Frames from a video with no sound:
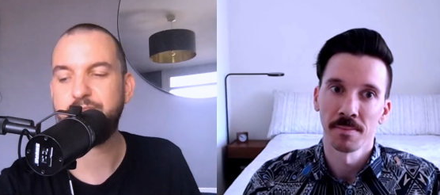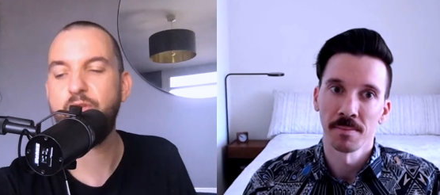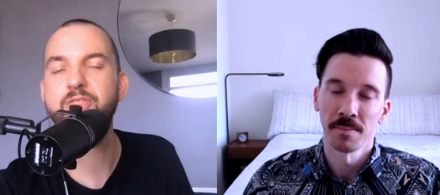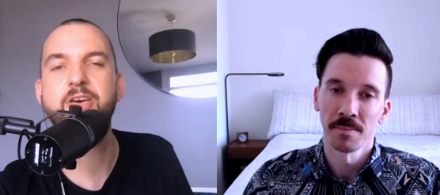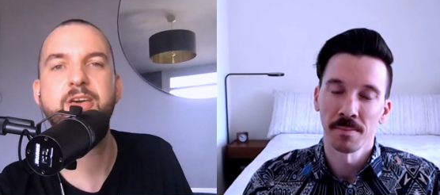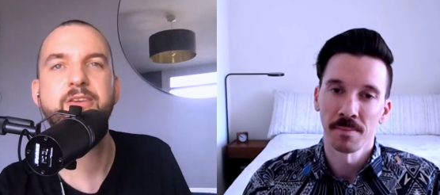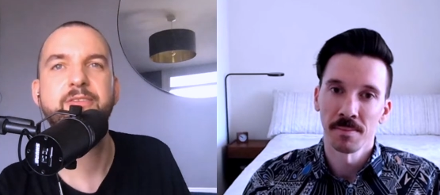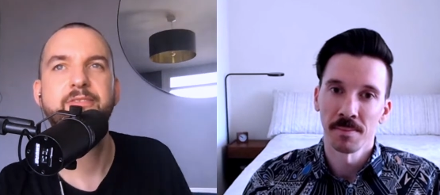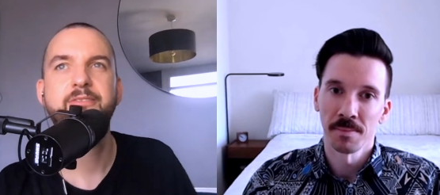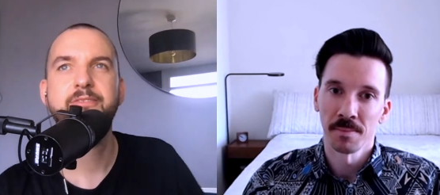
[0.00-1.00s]
Speaker 1: on the...
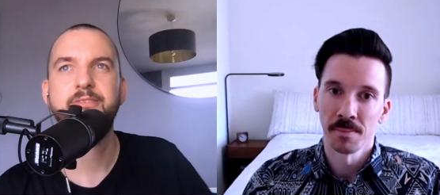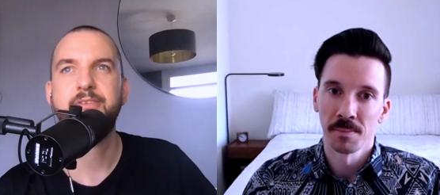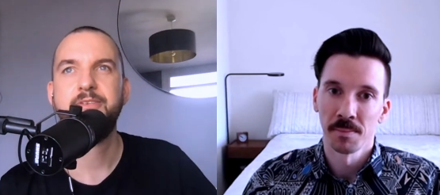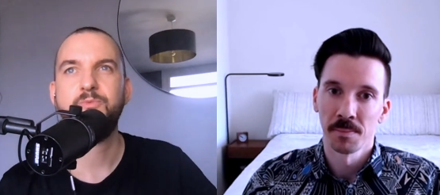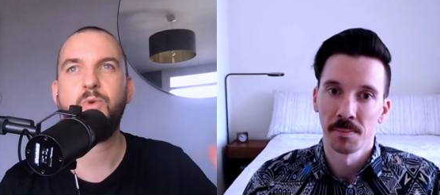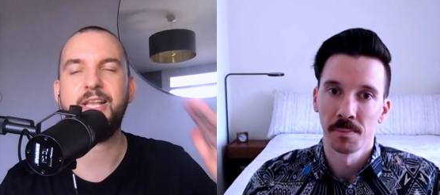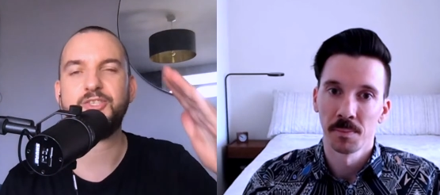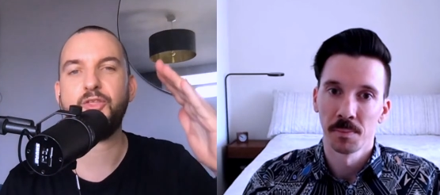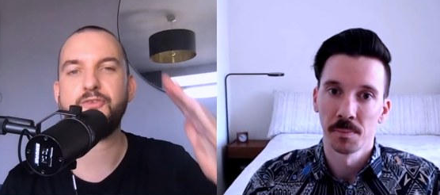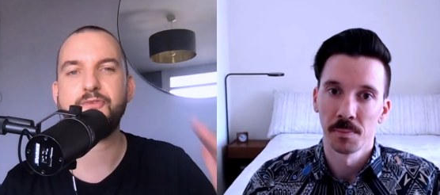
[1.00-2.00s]
Well, it's
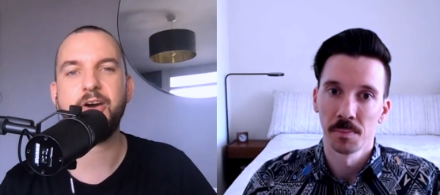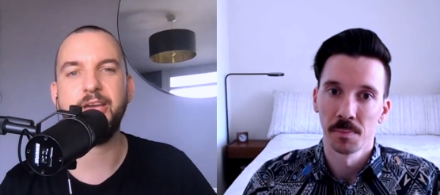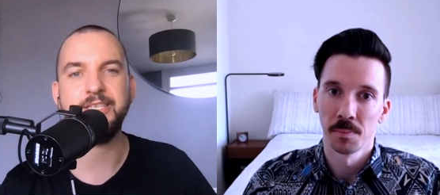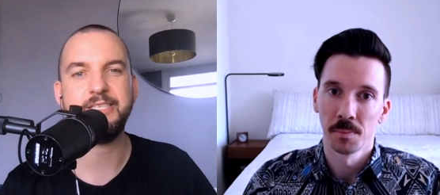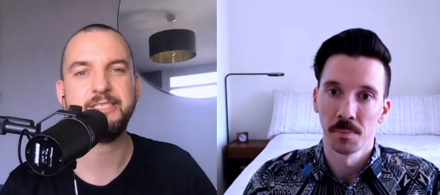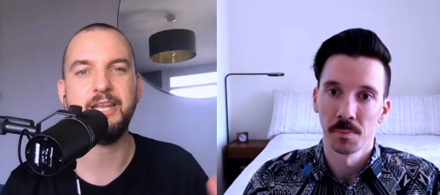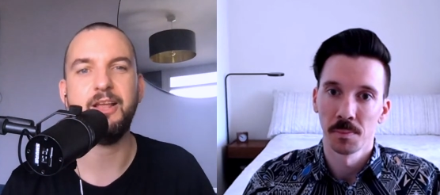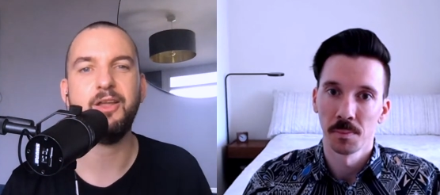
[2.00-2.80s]
on the rise, isn't it? A